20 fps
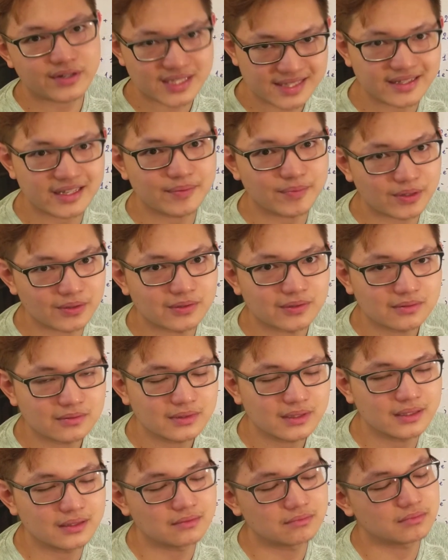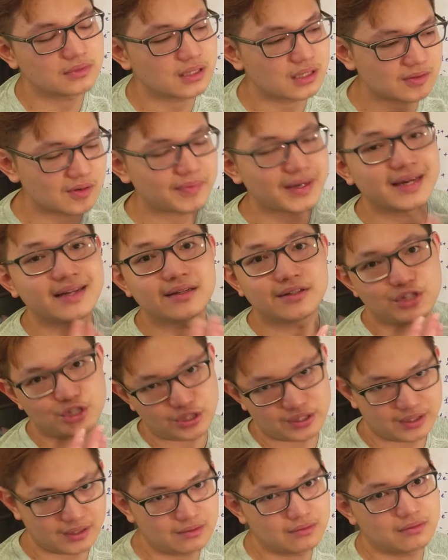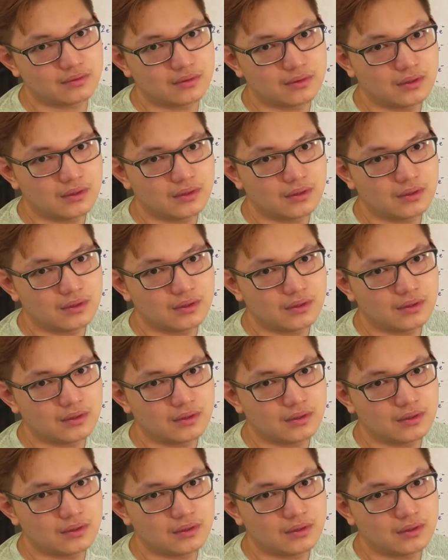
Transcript: stable in terms of energy.